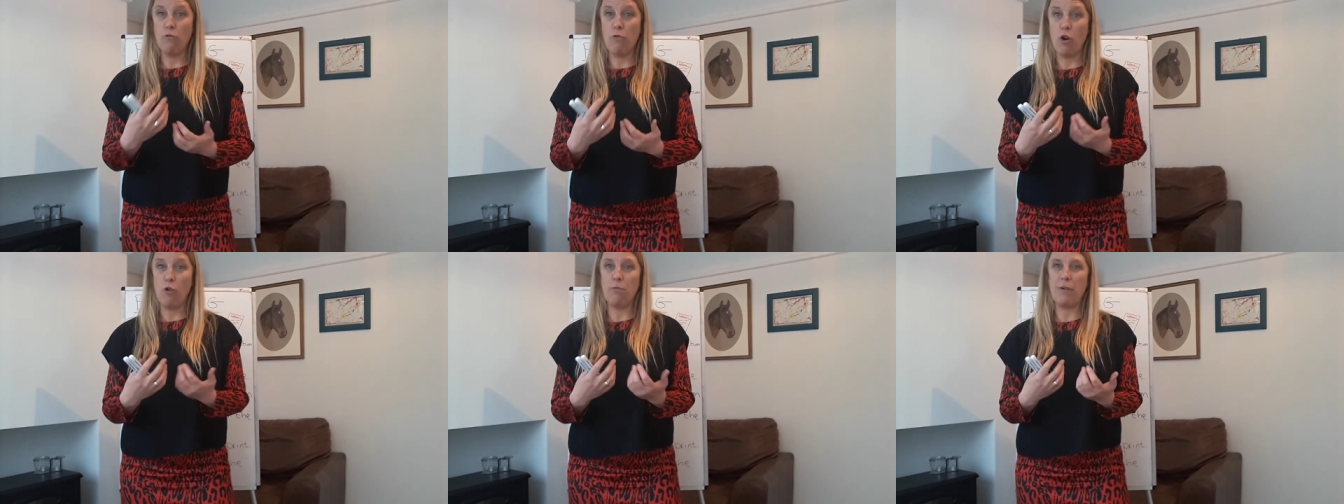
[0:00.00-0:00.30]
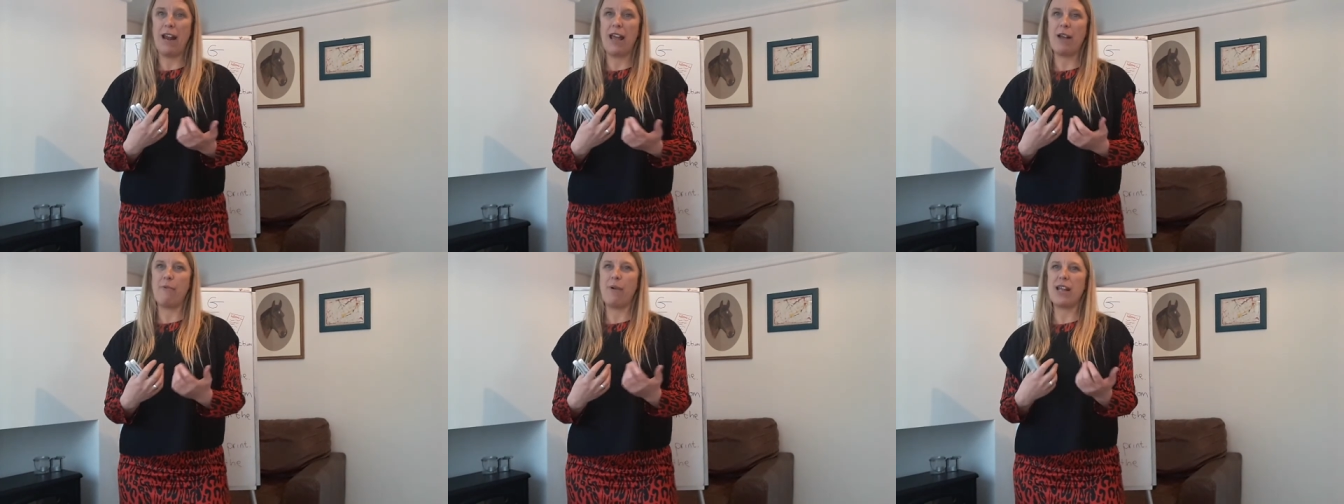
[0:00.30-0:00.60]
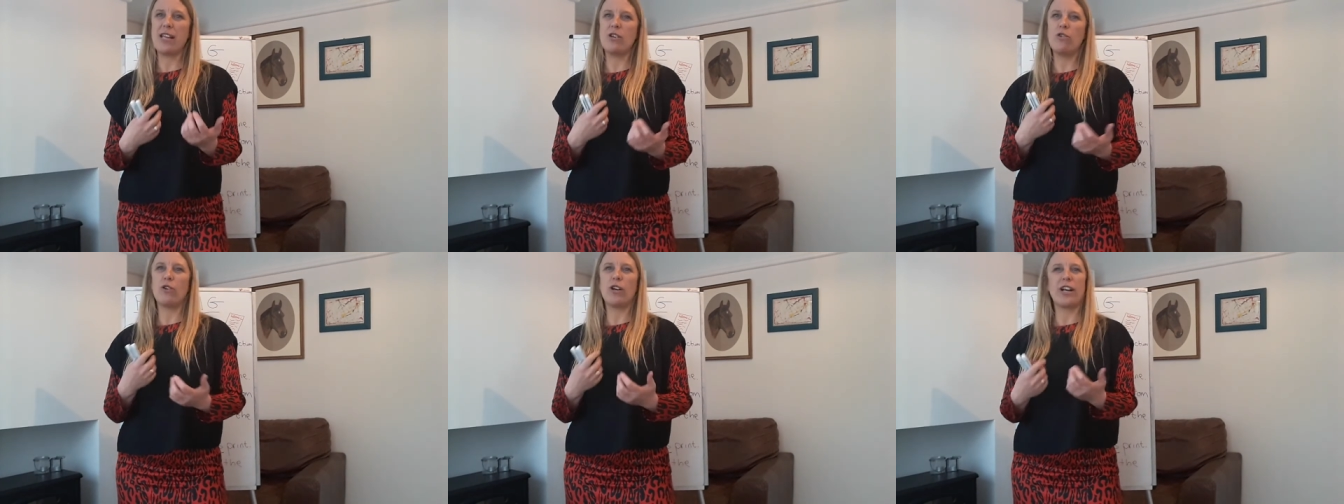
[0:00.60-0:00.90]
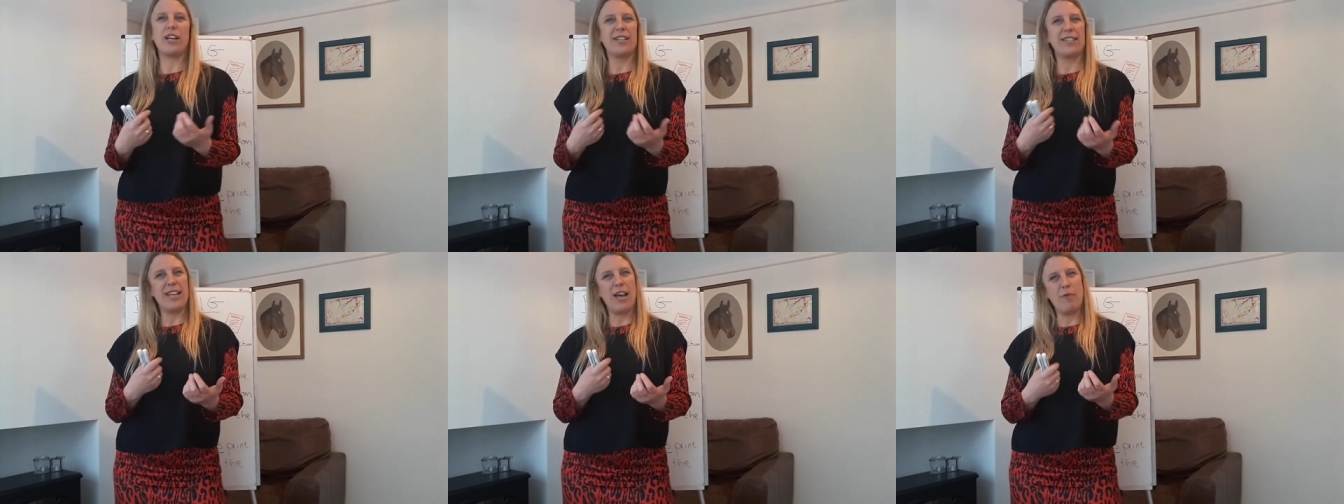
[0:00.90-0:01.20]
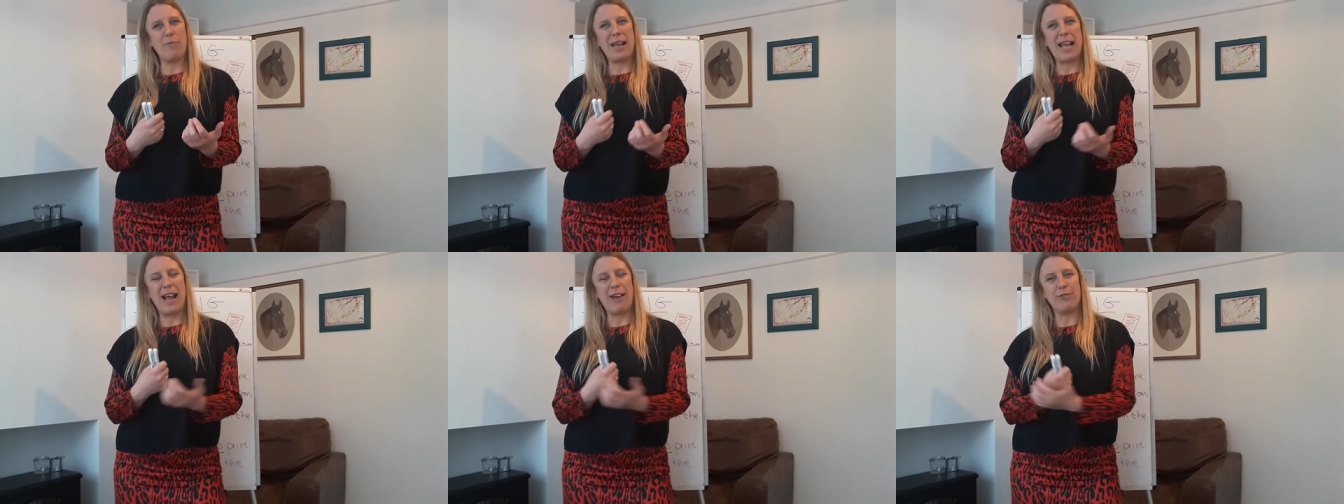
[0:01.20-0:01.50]
role play where you're going to tell
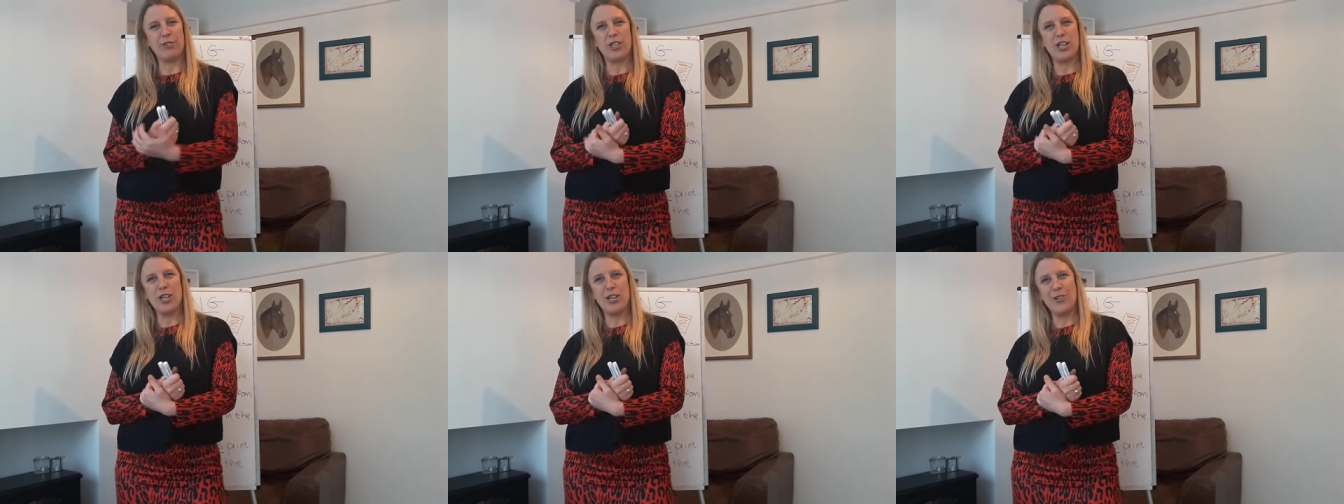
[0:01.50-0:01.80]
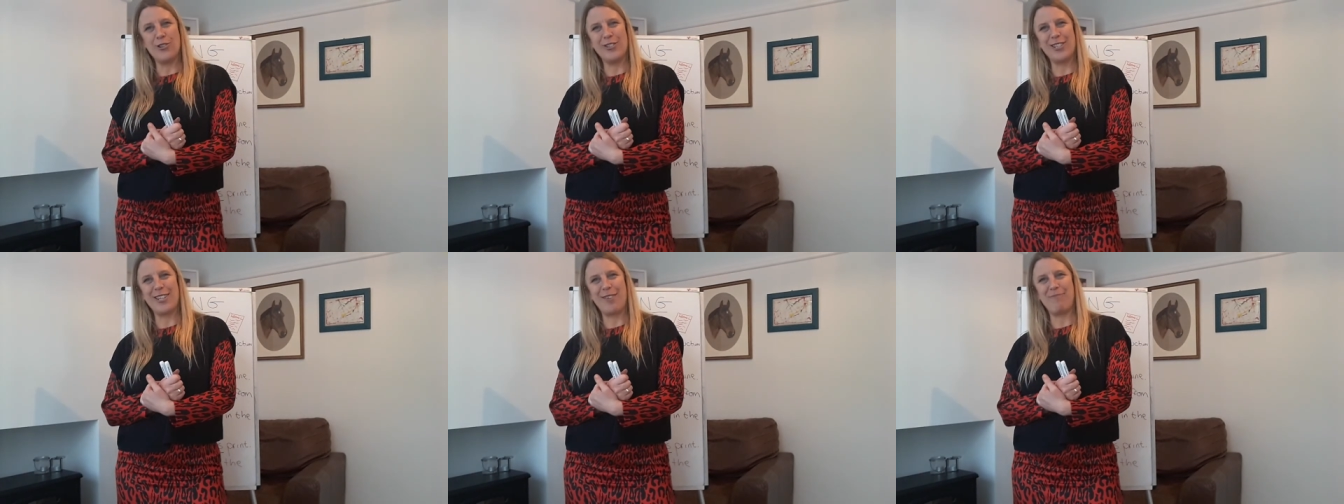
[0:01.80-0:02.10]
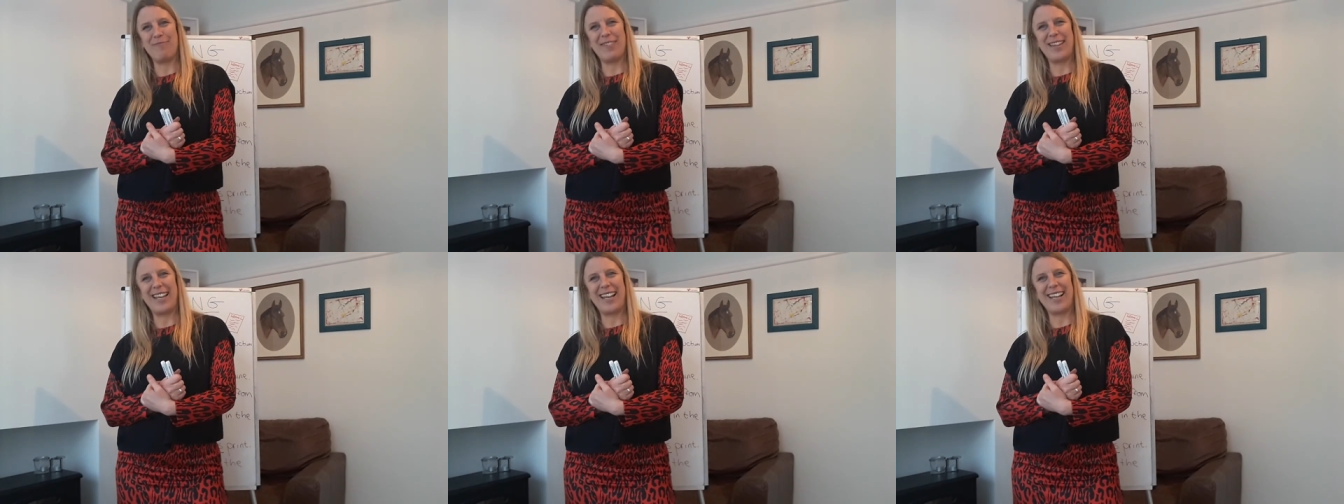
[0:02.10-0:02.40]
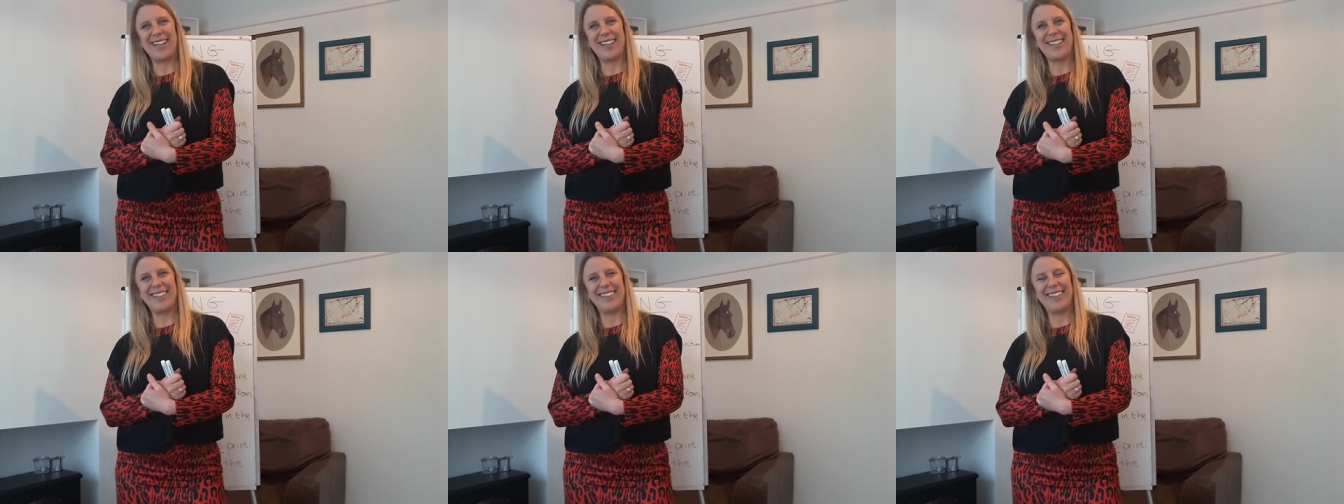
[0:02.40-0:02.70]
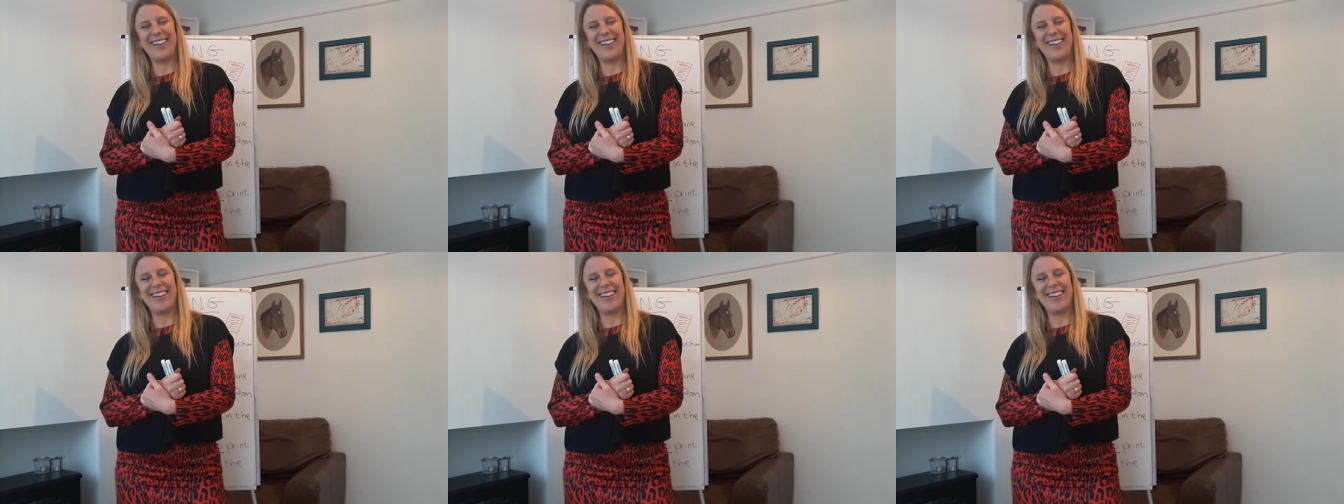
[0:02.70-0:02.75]
me how to use something.